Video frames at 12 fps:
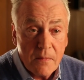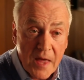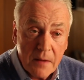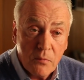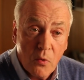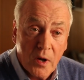
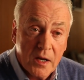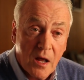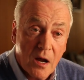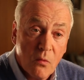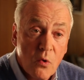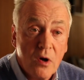that point,
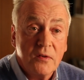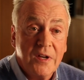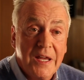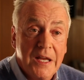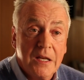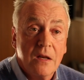I worked
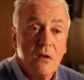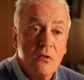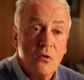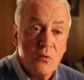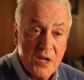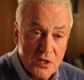in
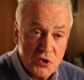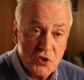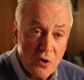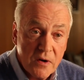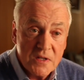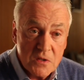the
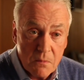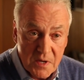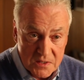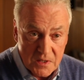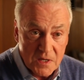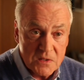reinsurance
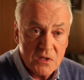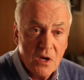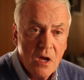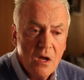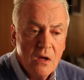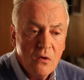business,
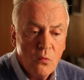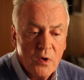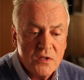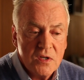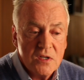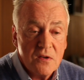
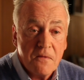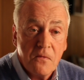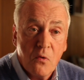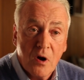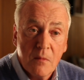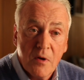which is a
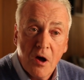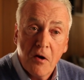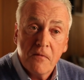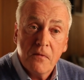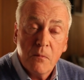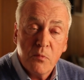form
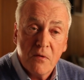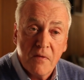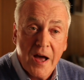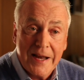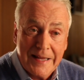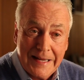of
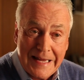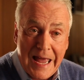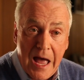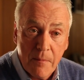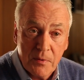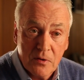providing
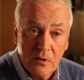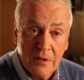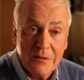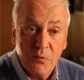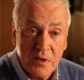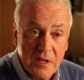capital
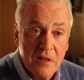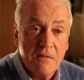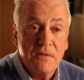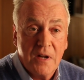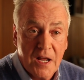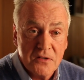within the
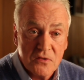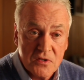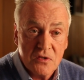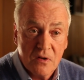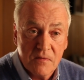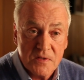financial
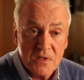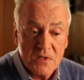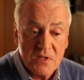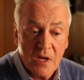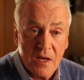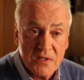
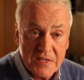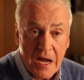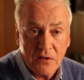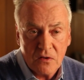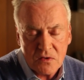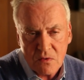services
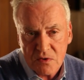sector. So